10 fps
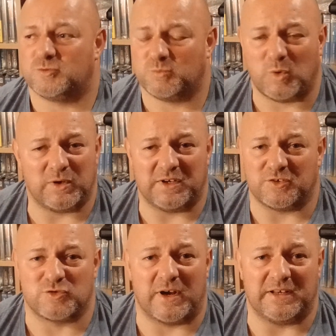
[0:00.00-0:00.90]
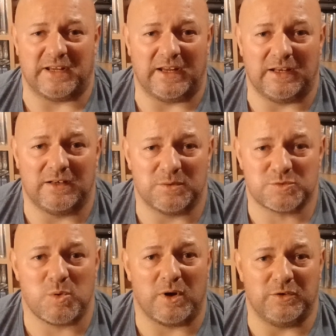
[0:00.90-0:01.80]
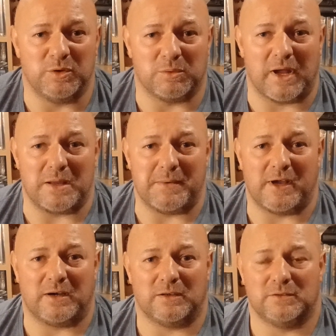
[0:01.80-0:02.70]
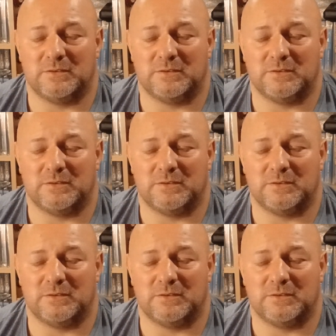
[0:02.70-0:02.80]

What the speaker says: Wanted to trade it in. It was quite a new game out.